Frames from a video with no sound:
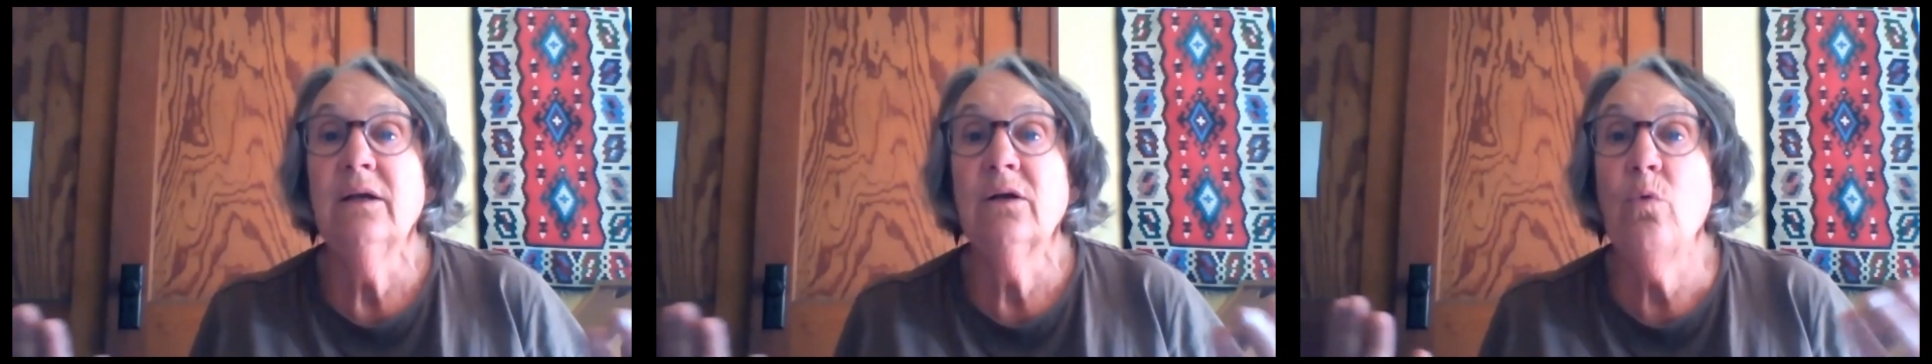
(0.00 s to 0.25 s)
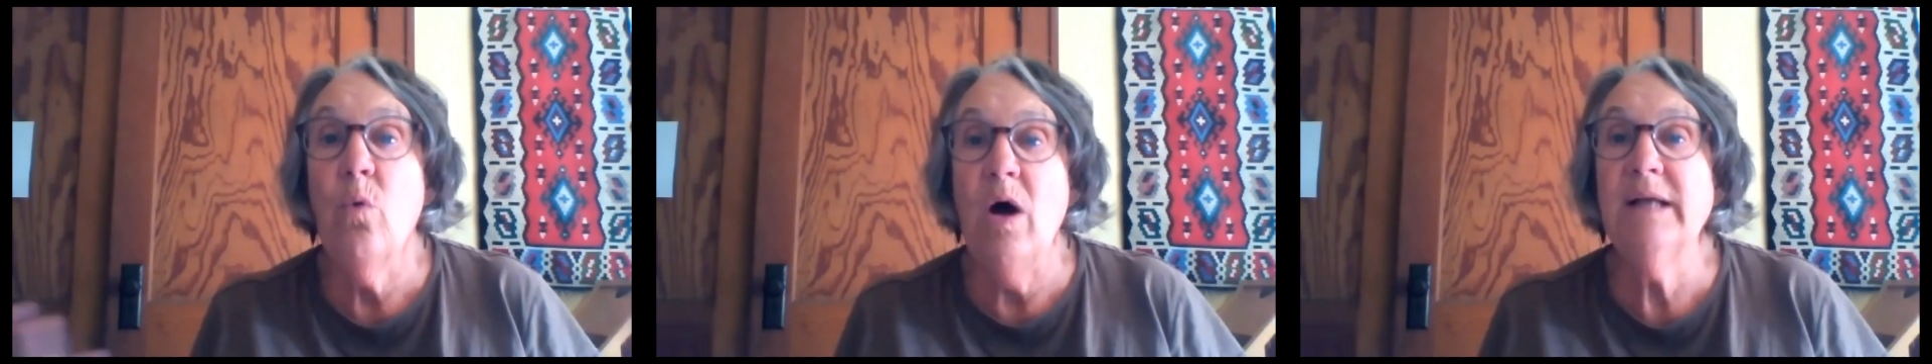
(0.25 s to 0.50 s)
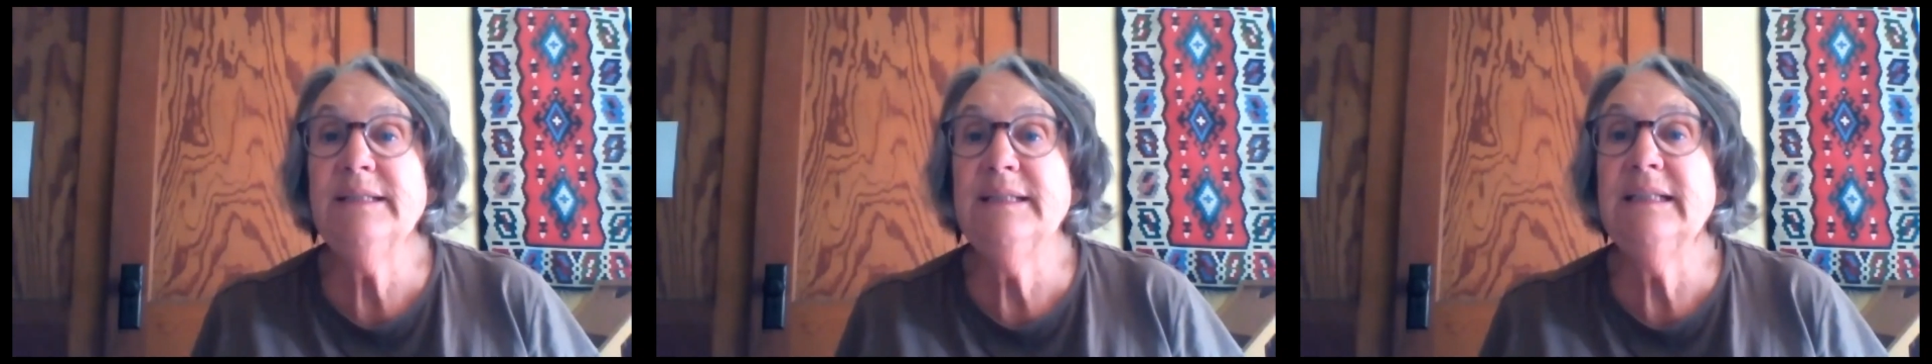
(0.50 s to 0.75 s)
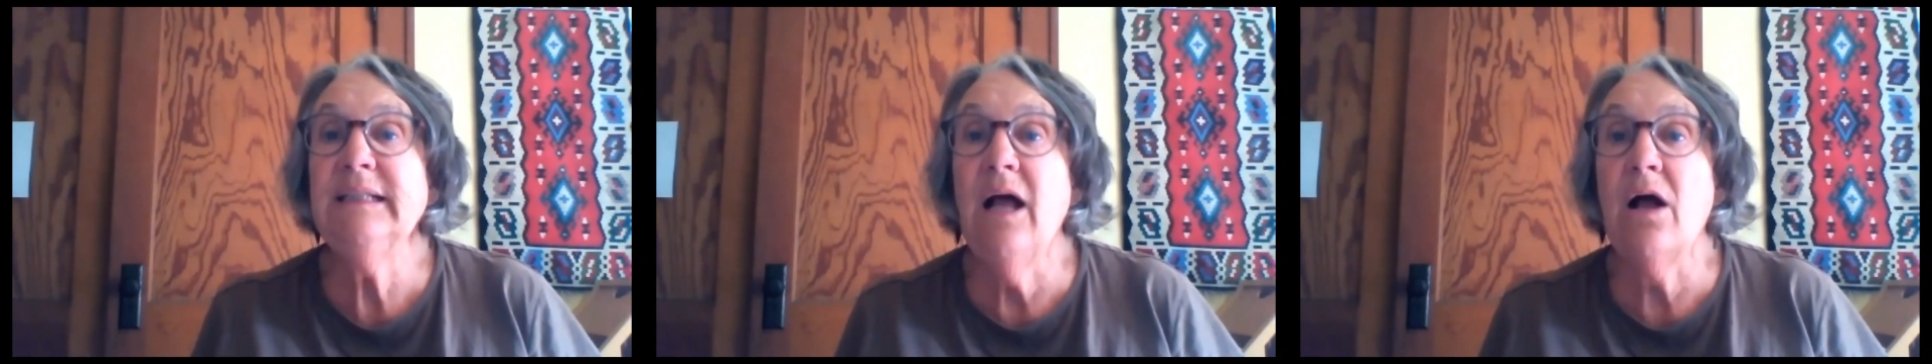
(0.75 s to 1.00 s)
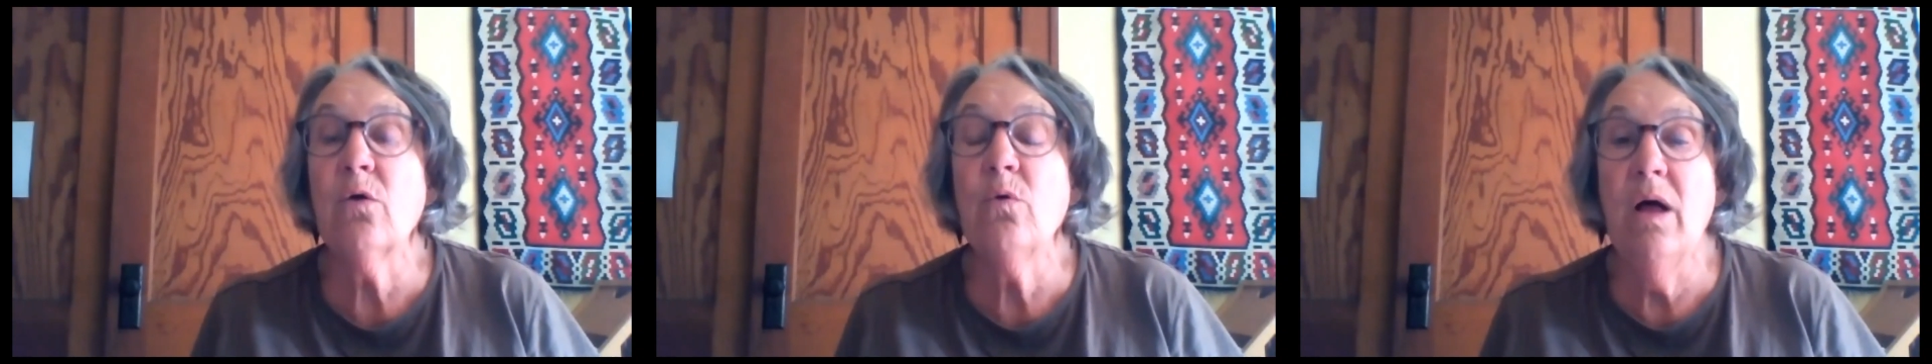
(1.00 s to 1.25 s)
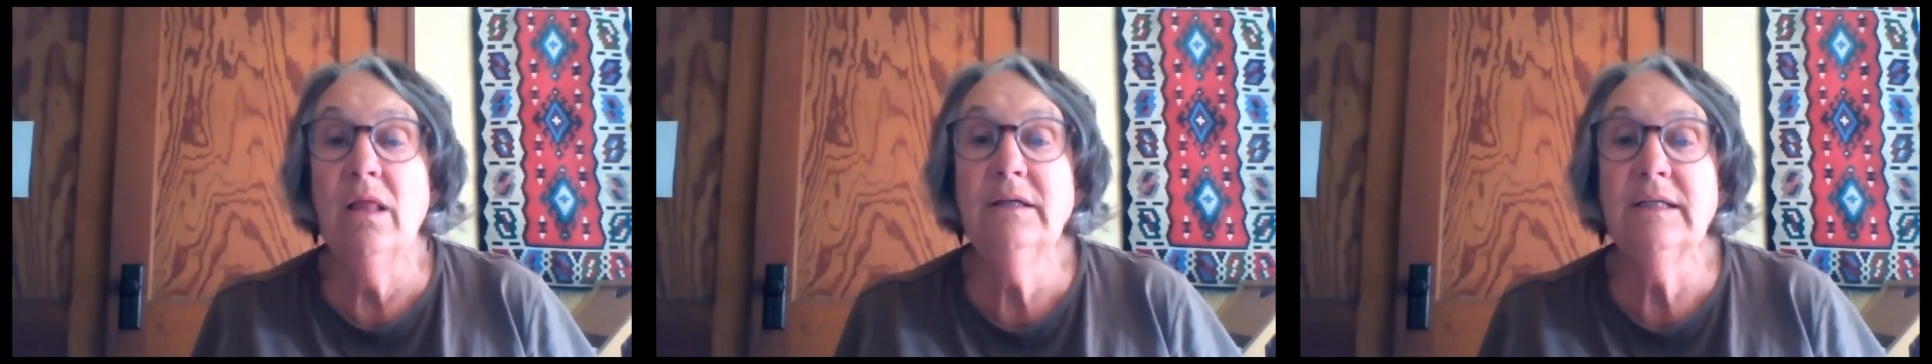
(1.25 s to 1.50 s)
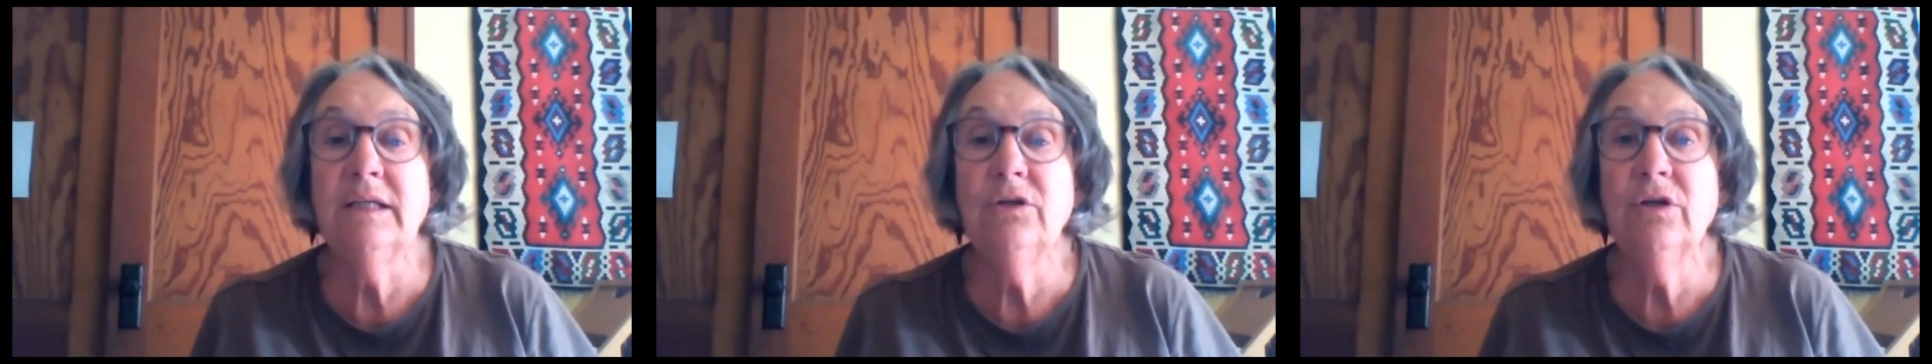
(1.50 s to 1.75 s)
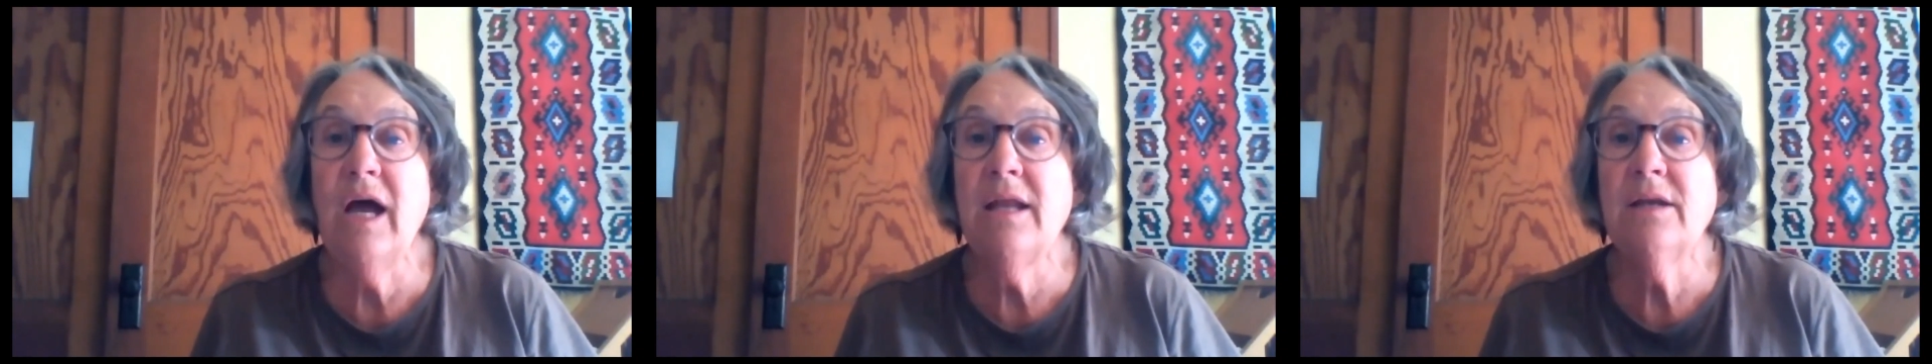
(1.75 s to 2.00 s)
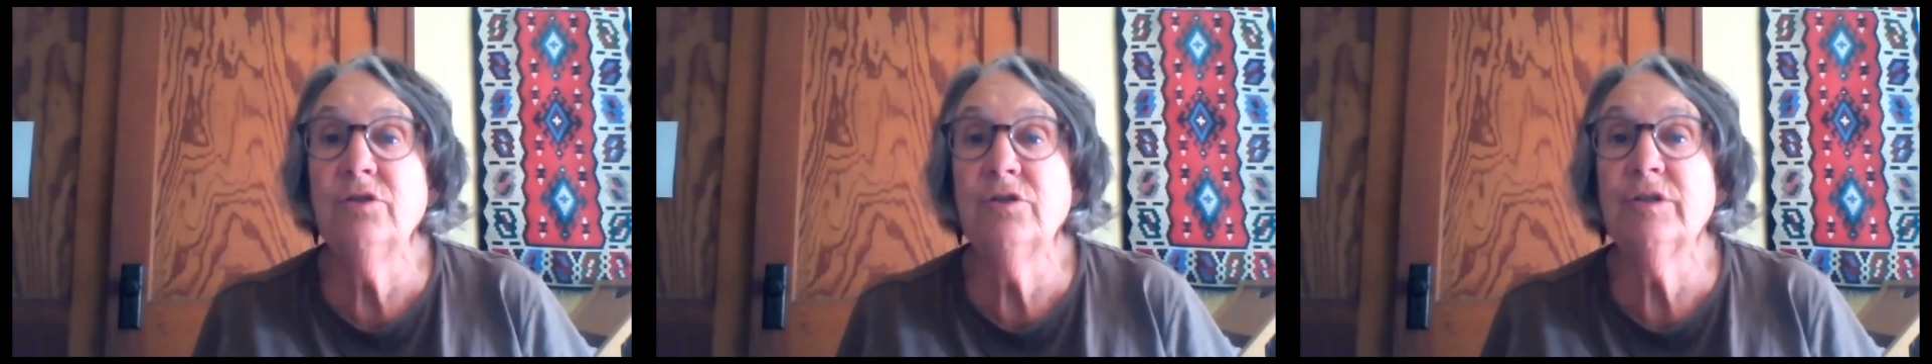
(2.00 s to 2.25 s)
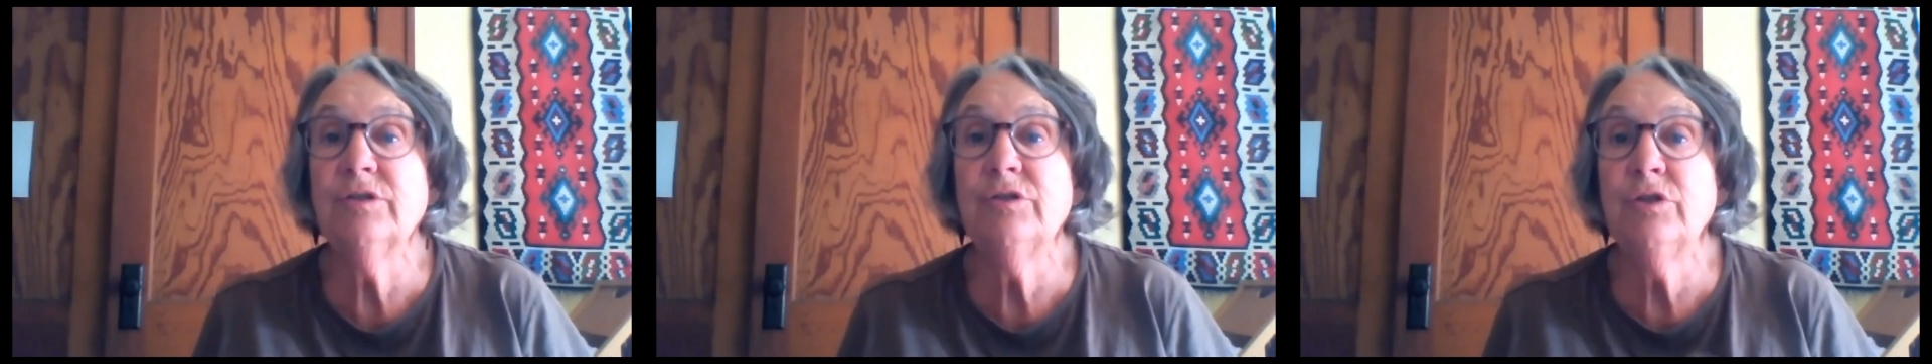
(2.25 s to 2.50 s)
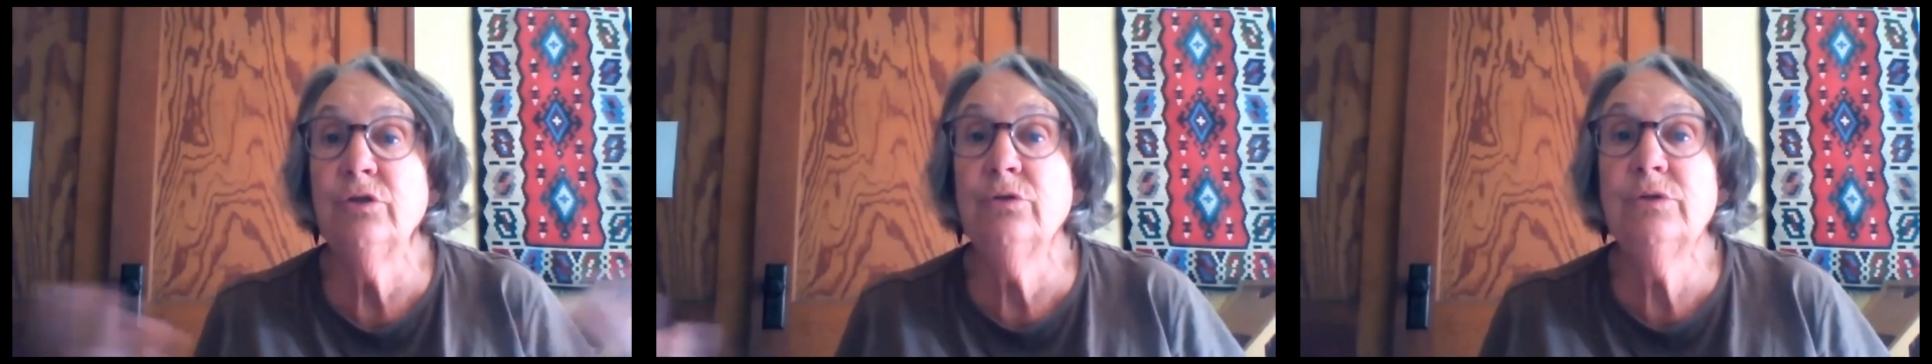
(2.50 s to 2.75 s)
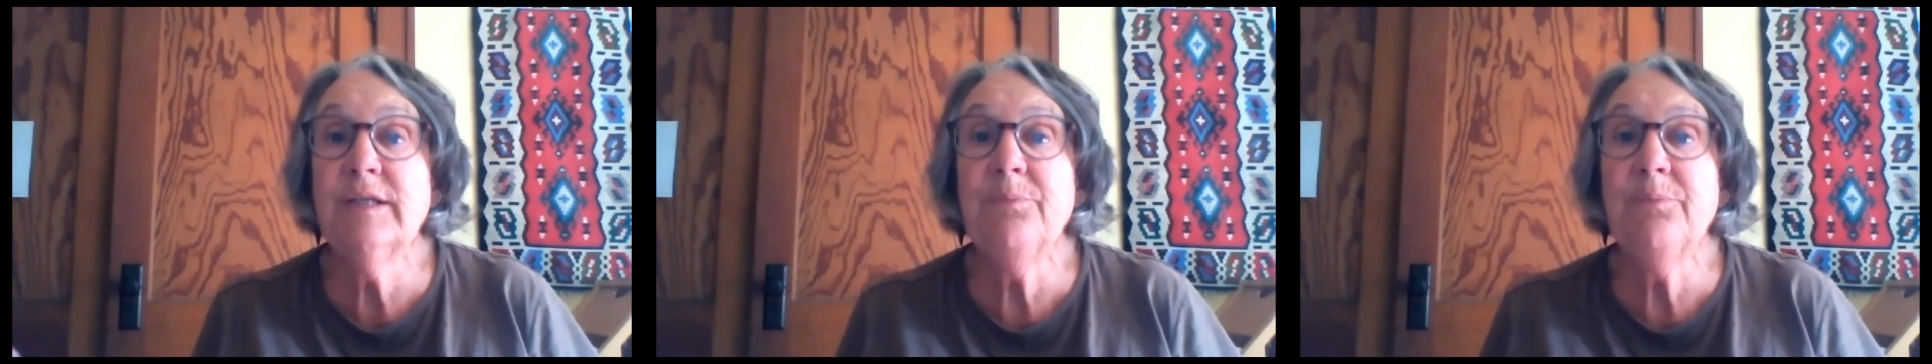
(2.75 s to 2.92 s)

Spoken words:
quantity, not quality. You got to just use